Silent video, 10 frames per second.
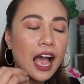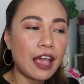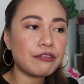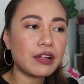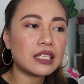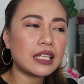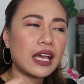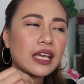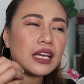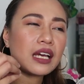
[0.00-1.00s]
I felt
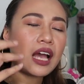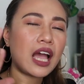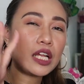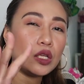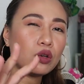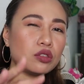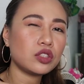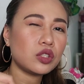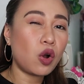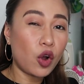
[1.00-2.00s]
like I
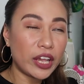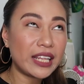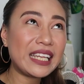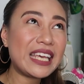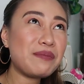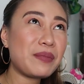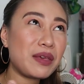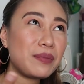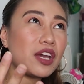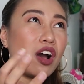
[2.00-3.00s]
looked oily
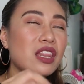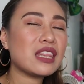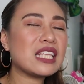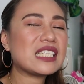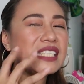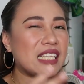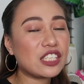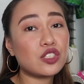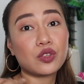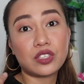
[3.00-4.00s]
maybe on the
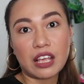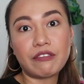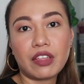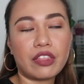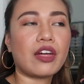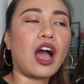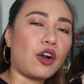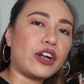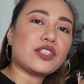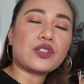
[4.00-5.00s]
6th to 7th
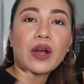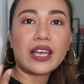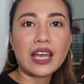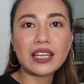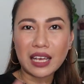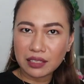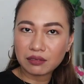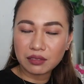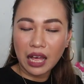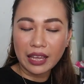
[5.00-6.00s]
hour. So
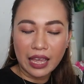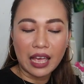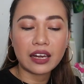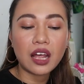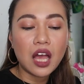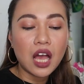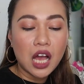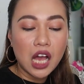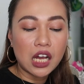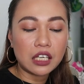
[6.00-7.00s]
again,
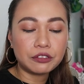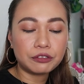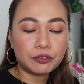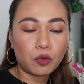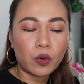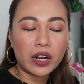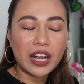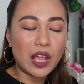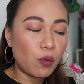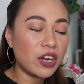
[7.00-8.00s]

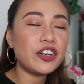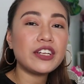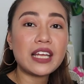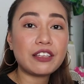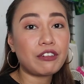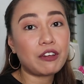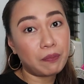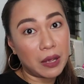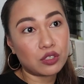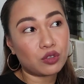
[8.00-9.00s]
For a
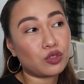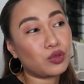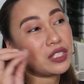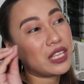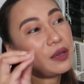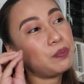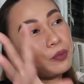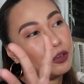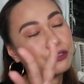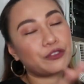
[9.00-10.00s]
195 pesos to stay
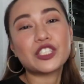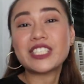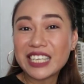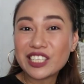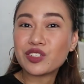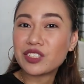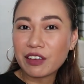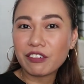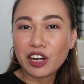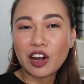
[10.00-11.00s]
put for 6 to
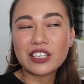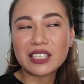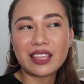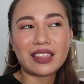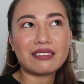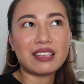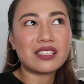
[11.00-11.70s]
7 hours, I think